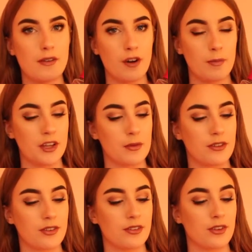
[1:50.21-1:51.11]
for body
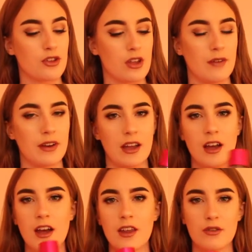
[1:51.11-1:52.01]
mist, because they usually have
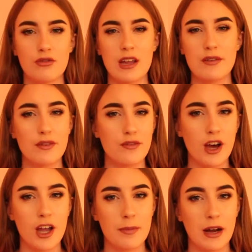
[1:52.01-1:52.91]
3 for
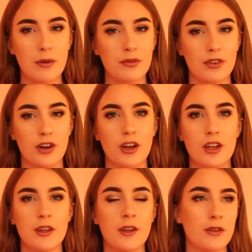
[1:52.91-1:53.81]
£30 or
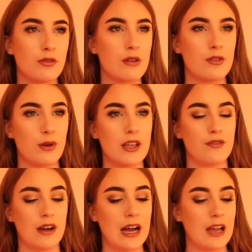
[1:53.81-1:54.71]
3 for
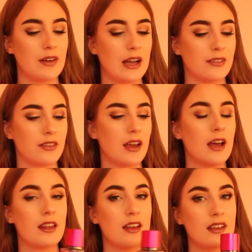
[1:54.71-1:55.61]
£25, and
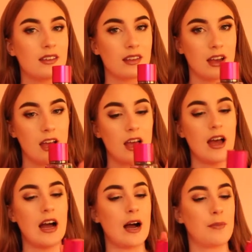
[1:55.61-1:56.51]
these
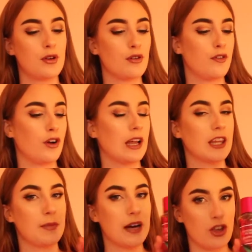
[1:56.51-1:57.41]
are beautiful,
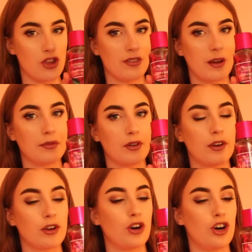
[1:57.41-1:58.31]
and the packaging is
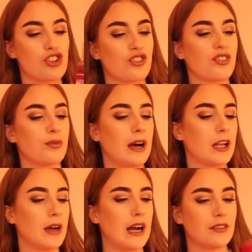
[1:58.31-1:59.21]
absolutely gorgeous as
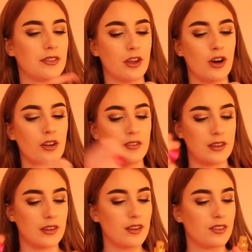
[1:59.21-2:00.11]
well, and
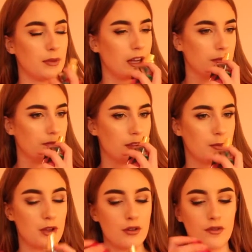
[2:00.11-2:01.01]
they smell
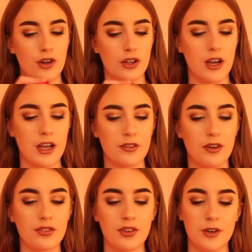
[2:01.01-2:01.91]
beautiful. And
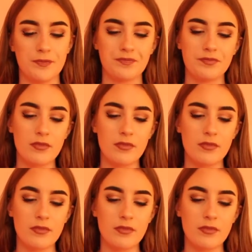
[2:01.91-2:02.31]
also